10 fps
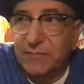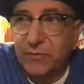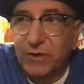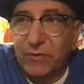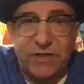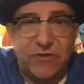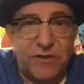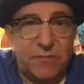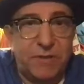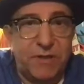Board of
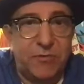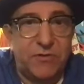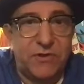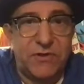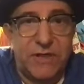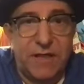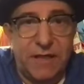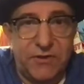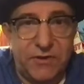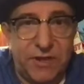Regents peoples and state
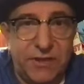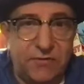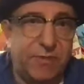legislature